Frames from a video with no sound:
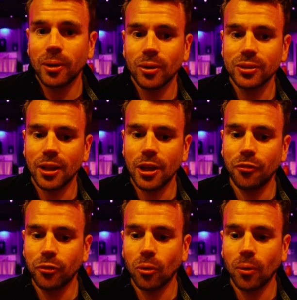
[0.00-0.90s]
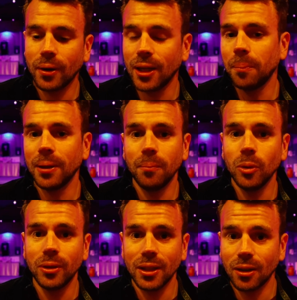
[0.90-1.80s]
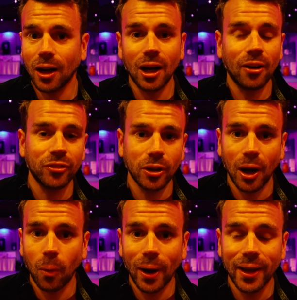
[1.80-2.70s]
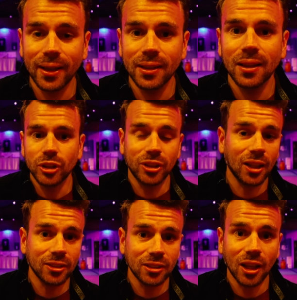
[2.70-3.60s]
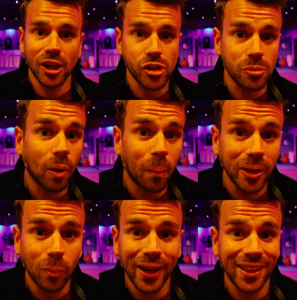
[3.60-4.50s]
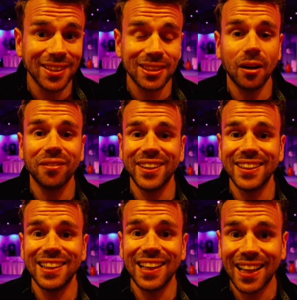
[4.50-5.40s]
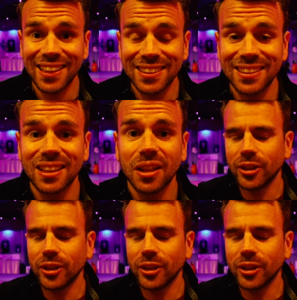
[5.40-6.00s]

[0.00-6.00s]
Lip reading: Because if you're going to be moody after a weigh-in, the chances are you should probably weigh yourself in less.